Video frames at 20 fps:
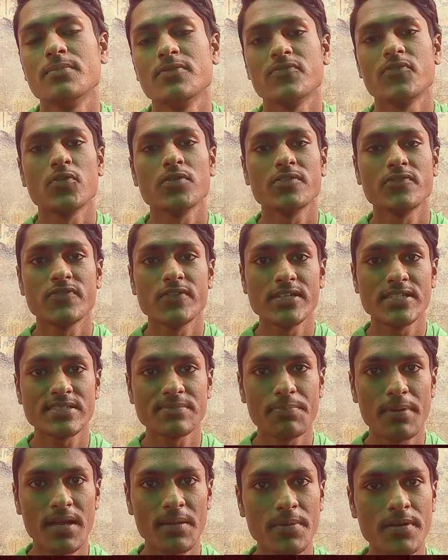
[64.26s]
before the
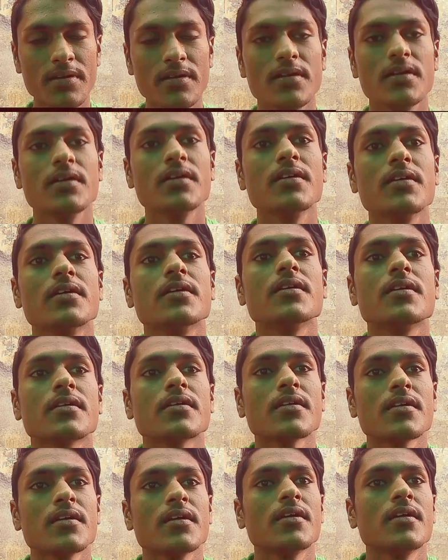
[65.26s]
first paper,
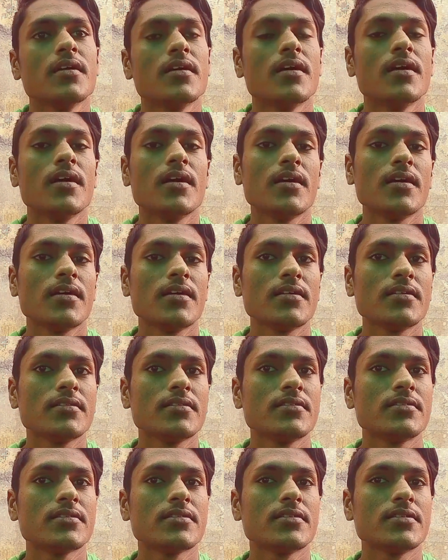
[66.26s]

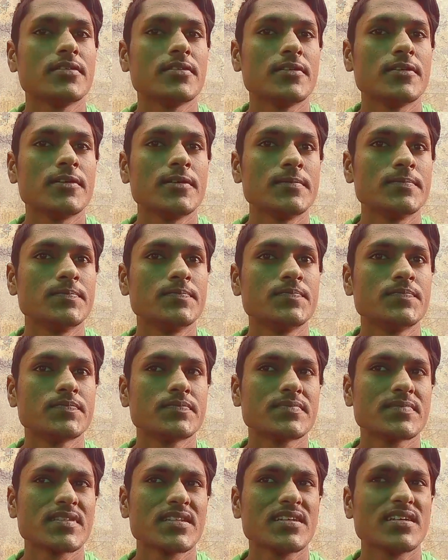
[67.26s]
and
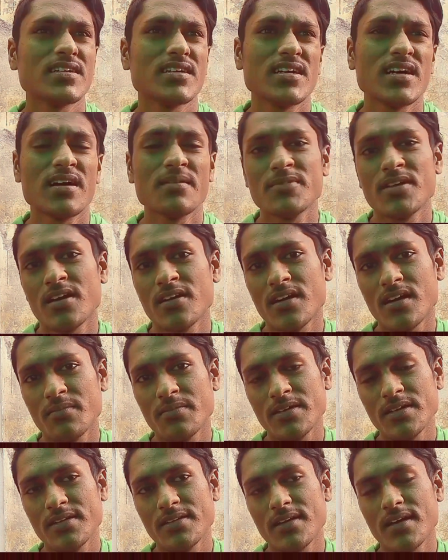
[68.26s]
I'm not
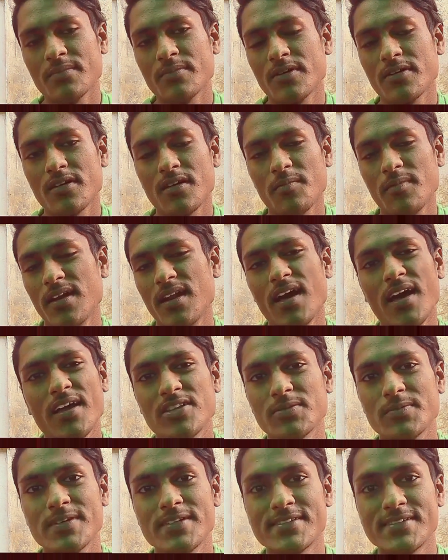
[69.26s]
gonna be
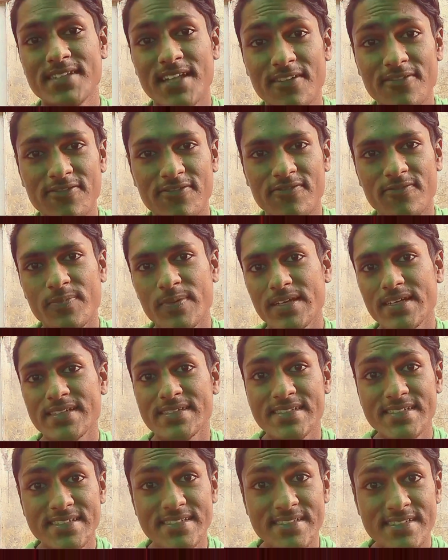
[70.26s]
lying to myself,
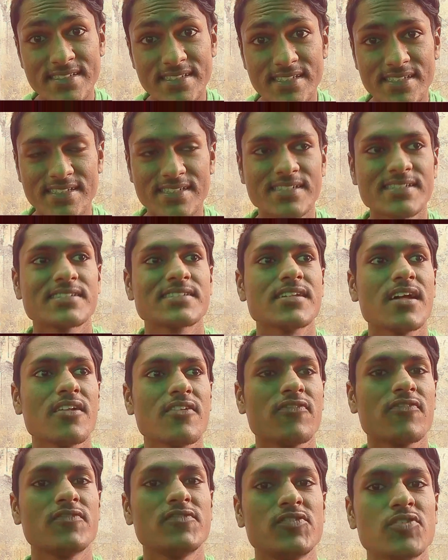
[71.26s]
because this is a
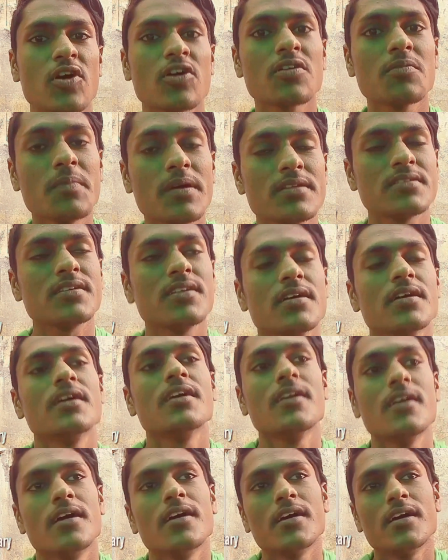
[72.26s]
self-documentary.
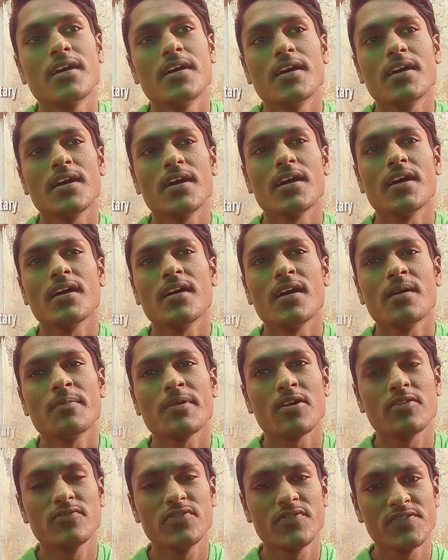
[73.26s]

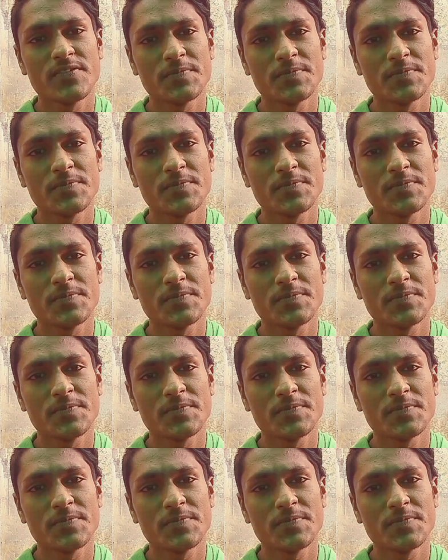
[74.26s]
I'm around